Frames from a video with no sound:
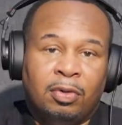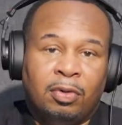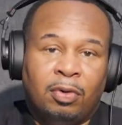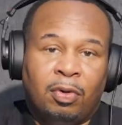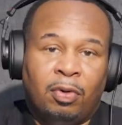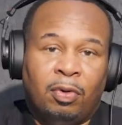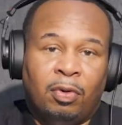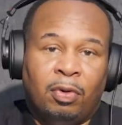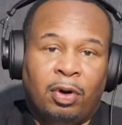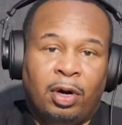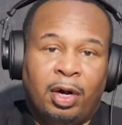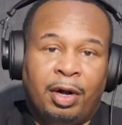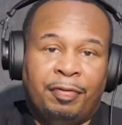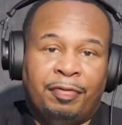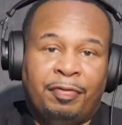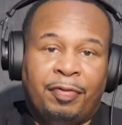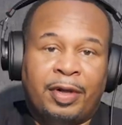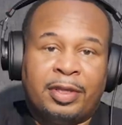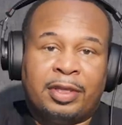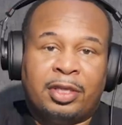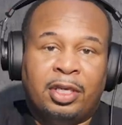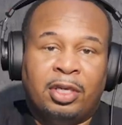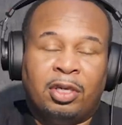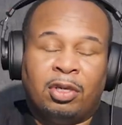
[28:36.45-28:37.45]
or
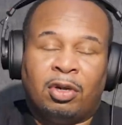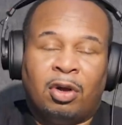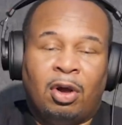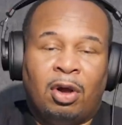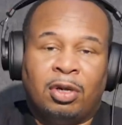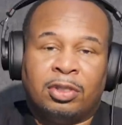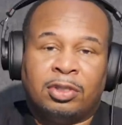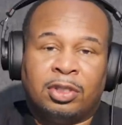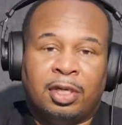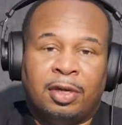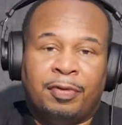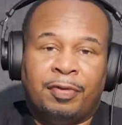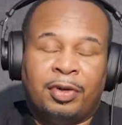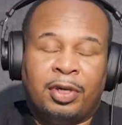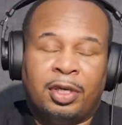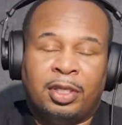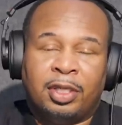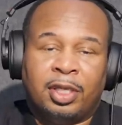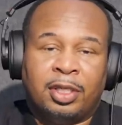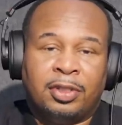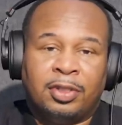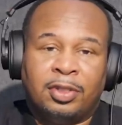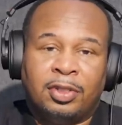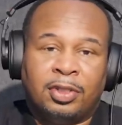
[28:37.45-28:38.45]
affecting the cost of it. It
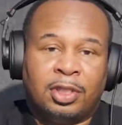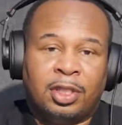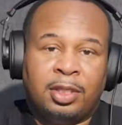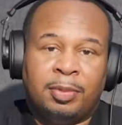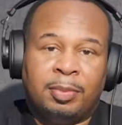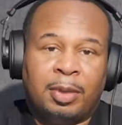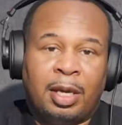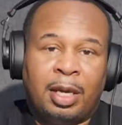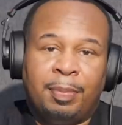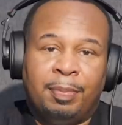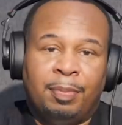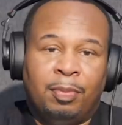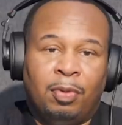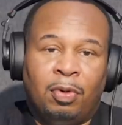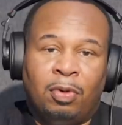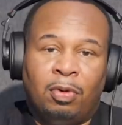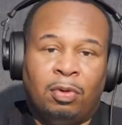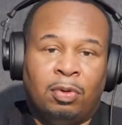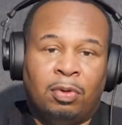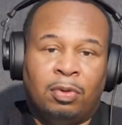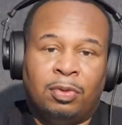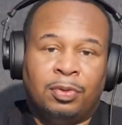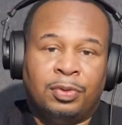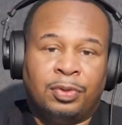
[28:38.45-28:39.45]
doesn't seem like
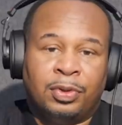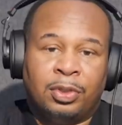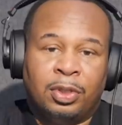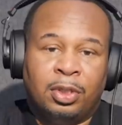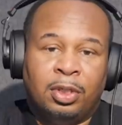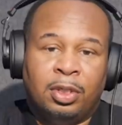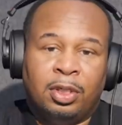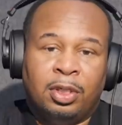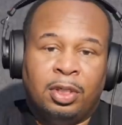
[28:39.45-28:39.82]
morals